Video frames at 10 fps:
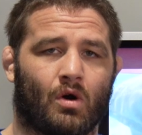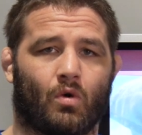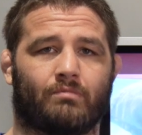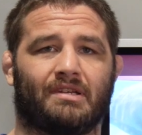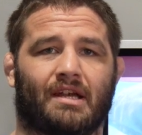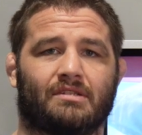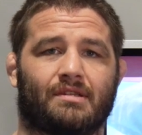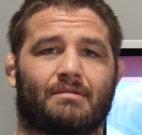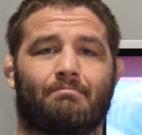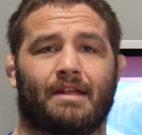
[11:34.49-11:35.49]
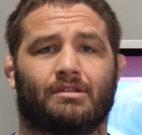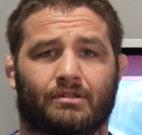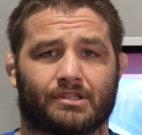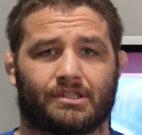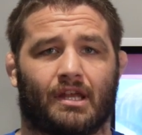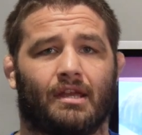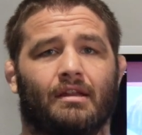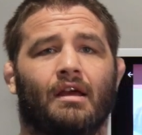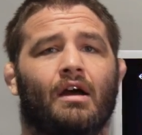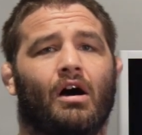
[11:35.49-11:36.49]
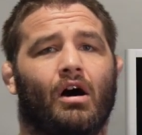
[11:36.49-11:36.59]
or because of the mental state